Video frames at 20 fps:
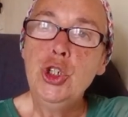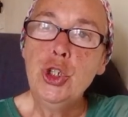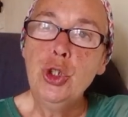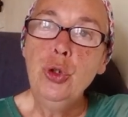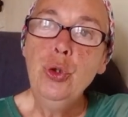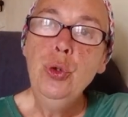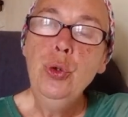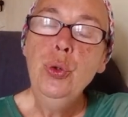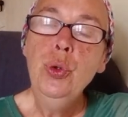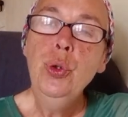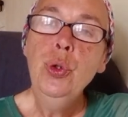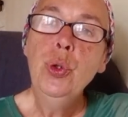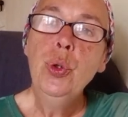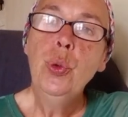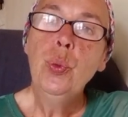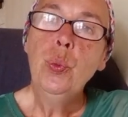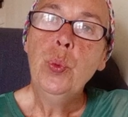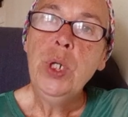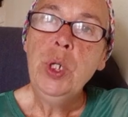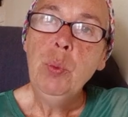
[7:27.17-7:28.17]
Do
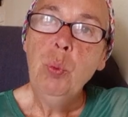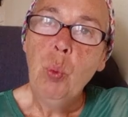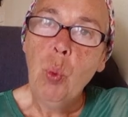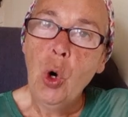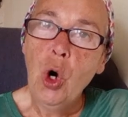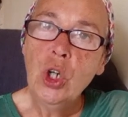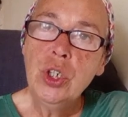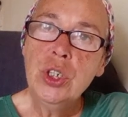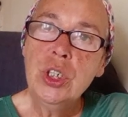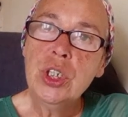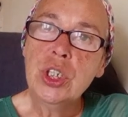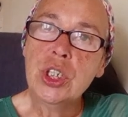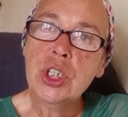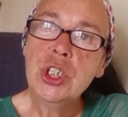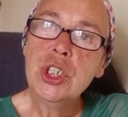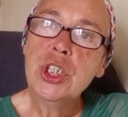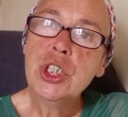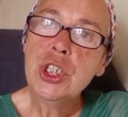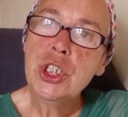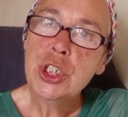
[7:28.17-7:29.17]
we want
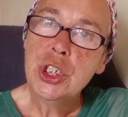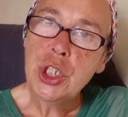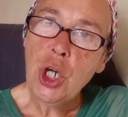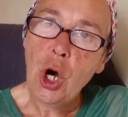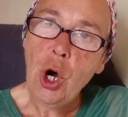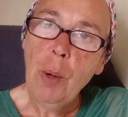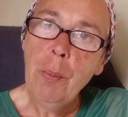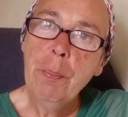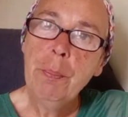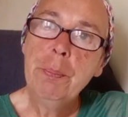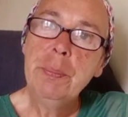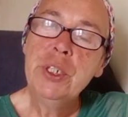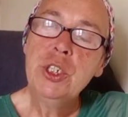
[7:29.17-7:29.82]
to stop